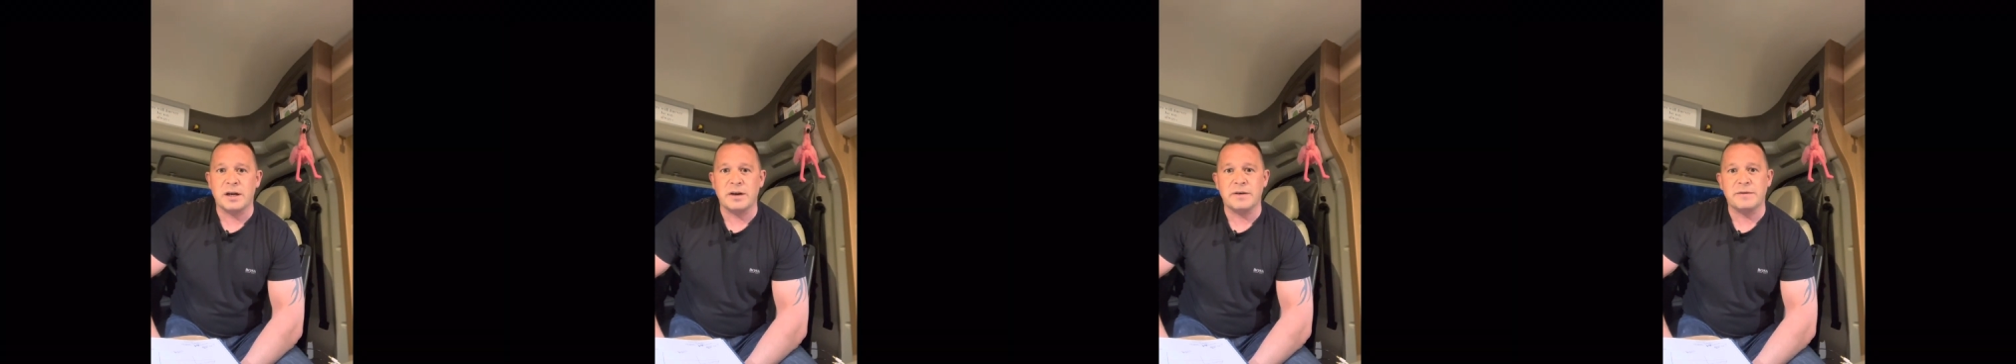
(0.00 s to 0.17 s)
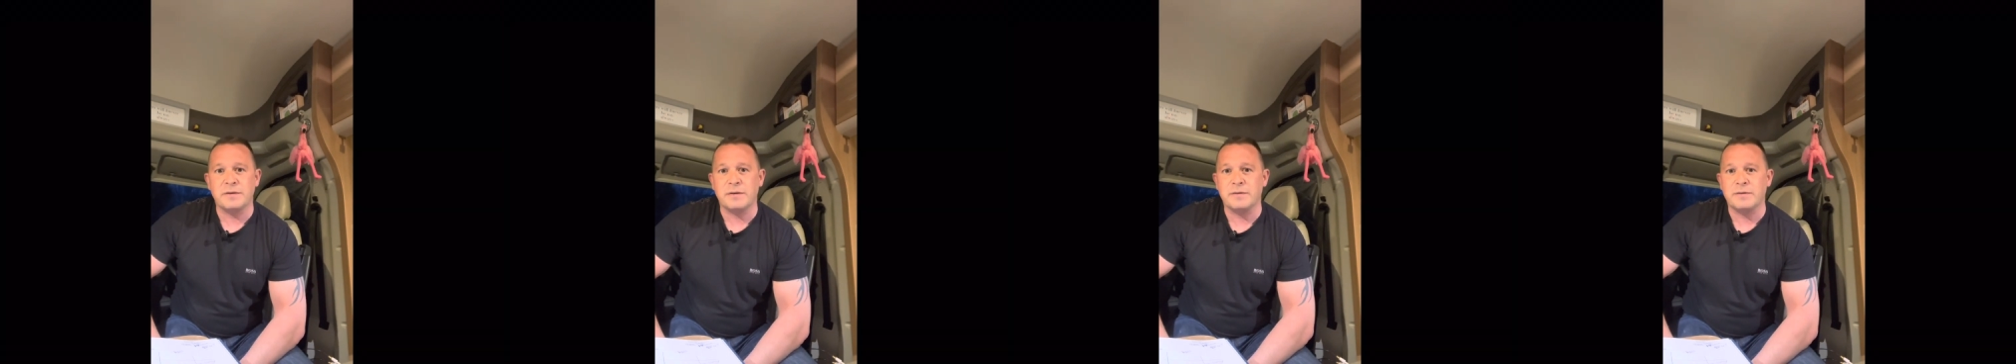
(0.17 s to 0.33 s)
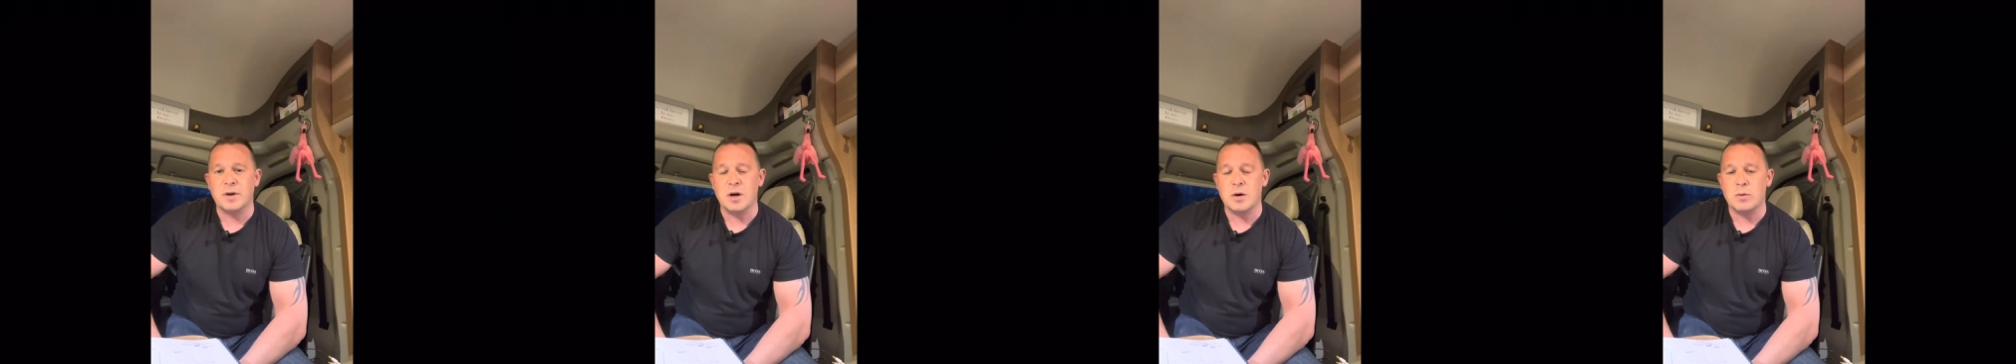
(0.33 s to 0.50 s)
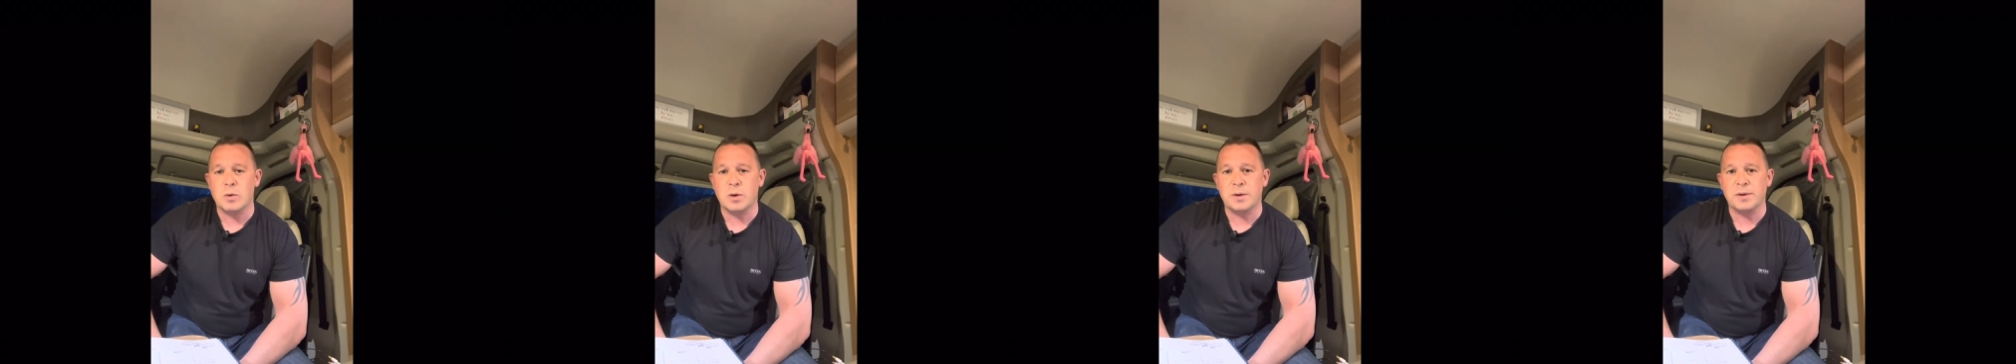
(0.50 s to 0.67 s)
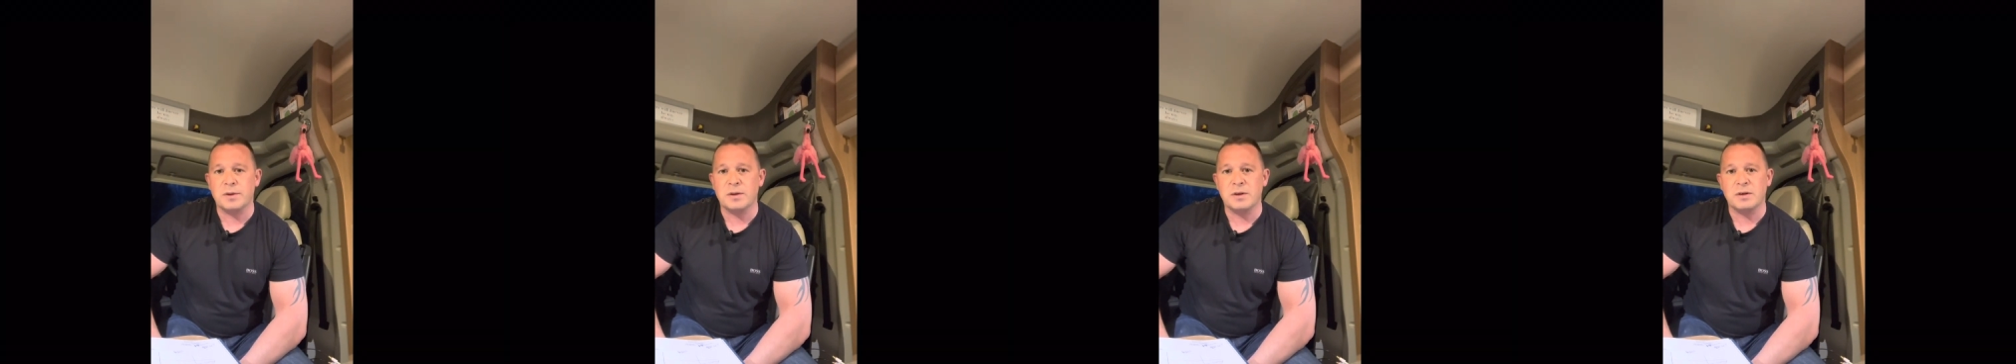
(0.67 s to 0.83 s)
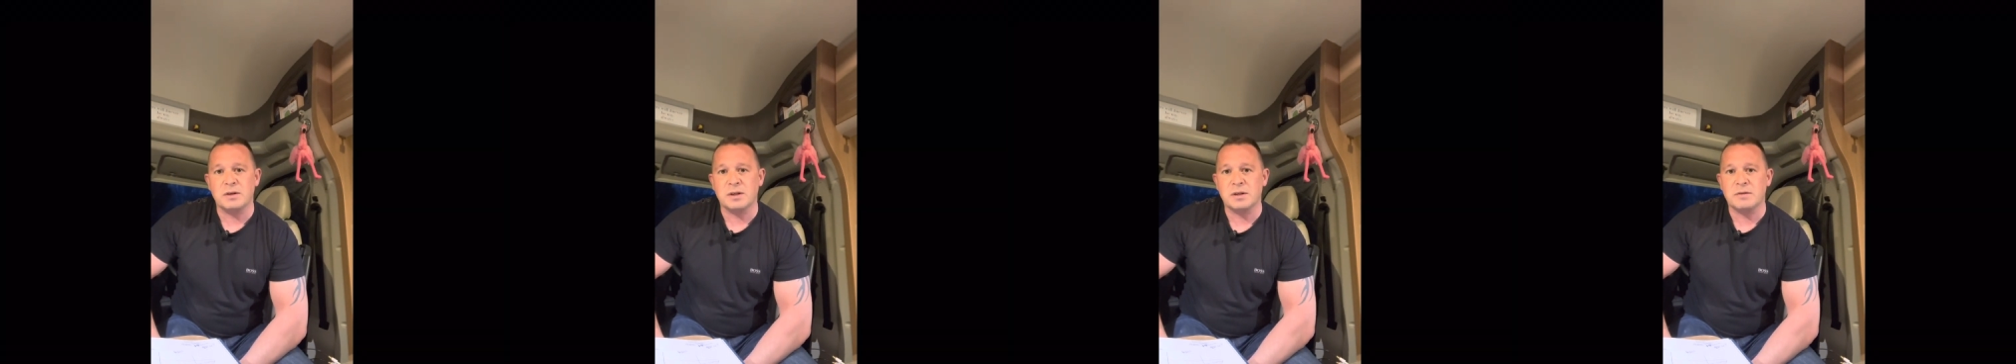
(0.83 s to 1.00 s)
If you've got
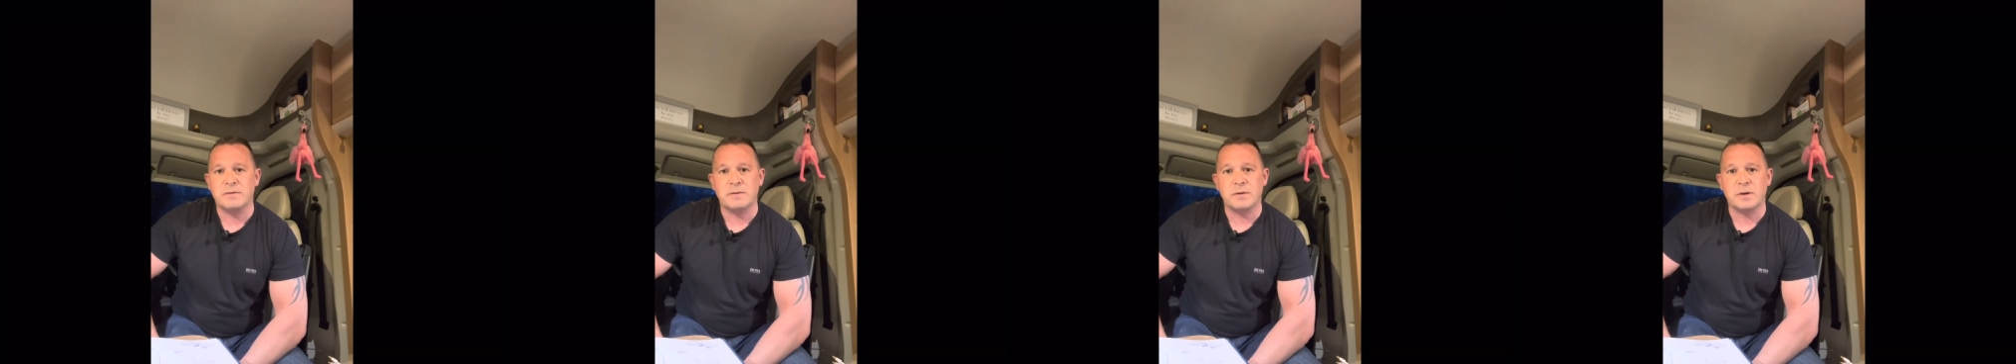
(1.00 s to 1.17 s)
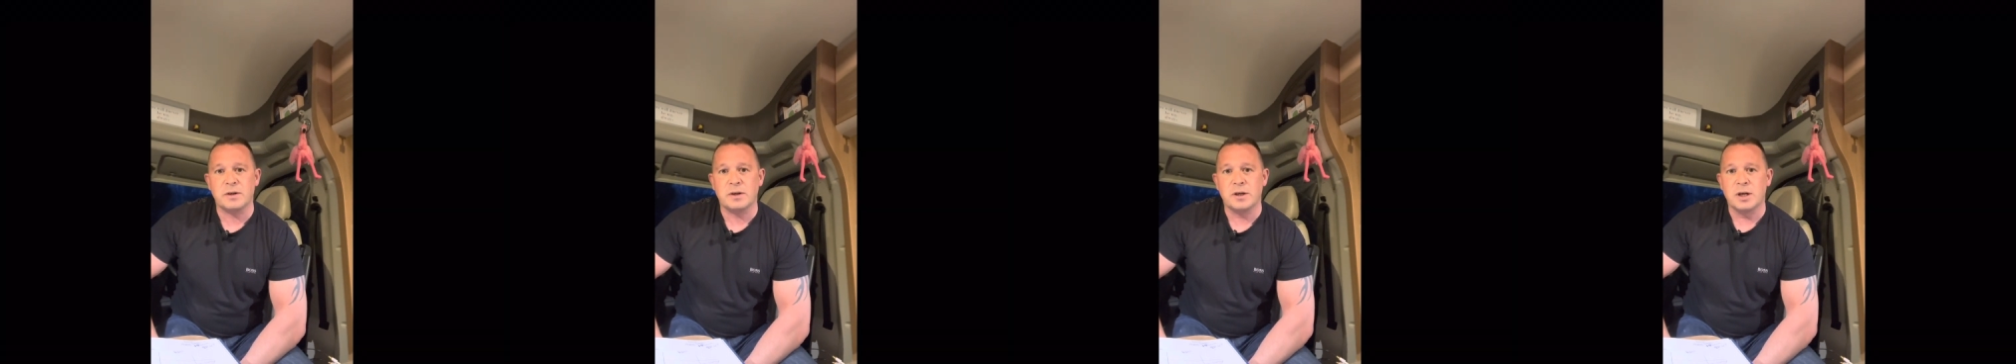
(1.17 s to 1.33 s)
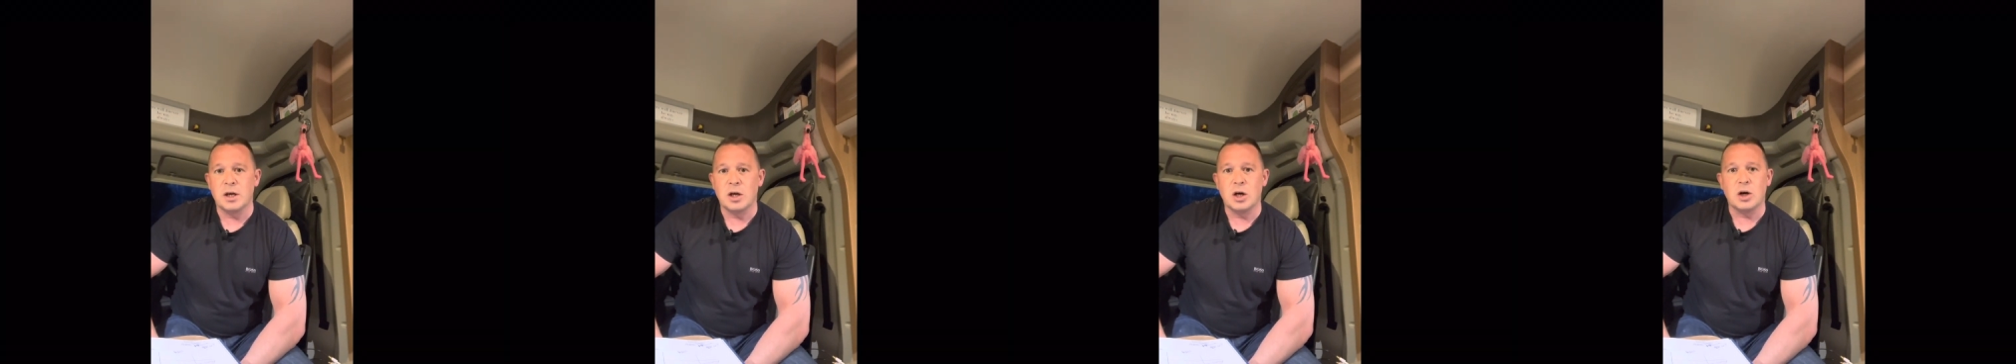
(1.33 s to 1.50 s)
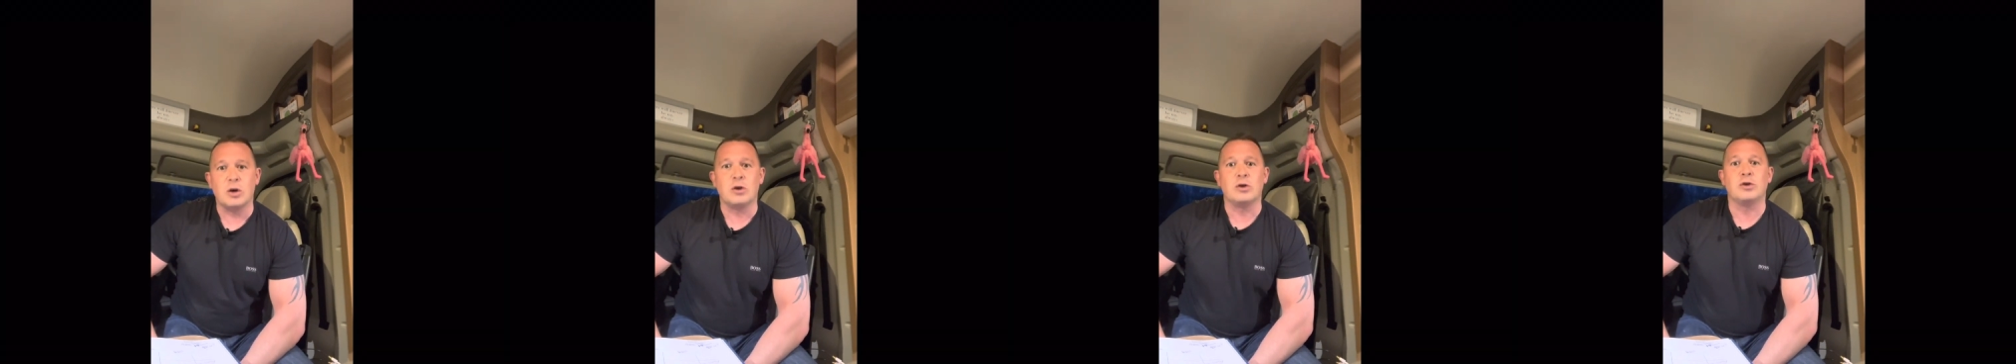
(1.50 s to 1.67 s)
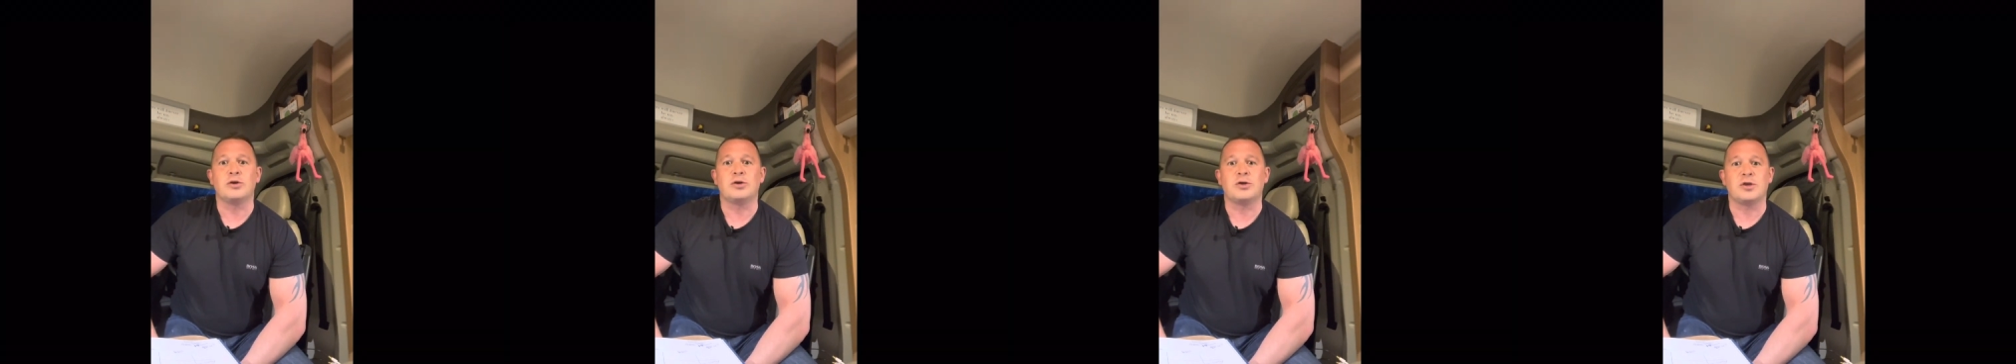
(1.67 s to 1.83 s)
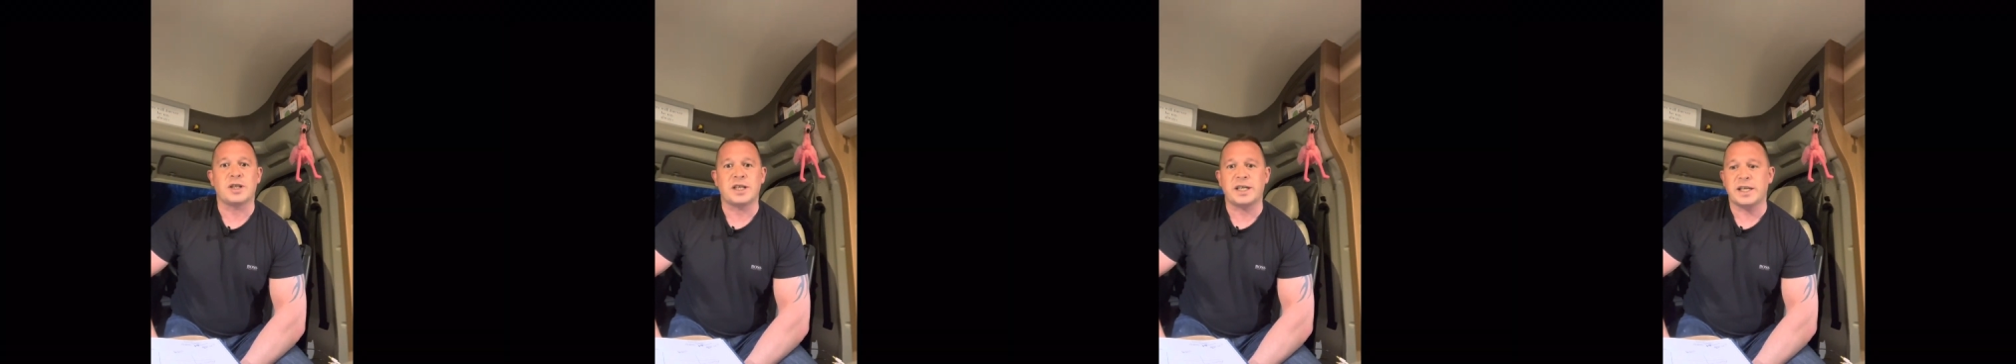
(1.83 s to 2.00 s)
one that's for
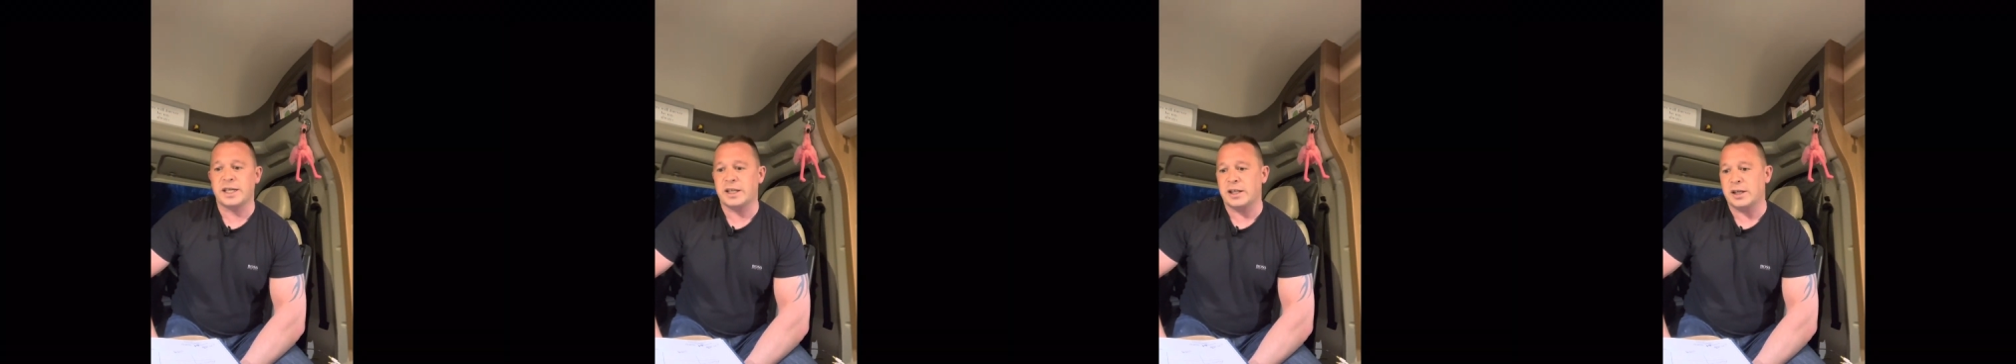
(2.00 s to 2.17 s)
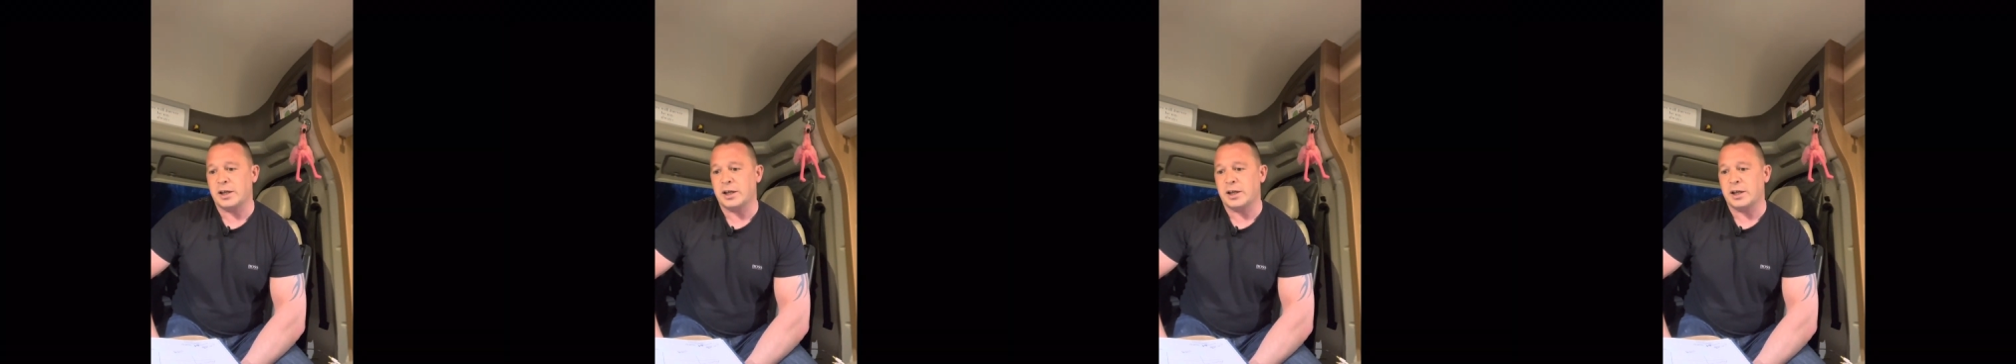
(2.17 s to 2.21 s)
100 gig,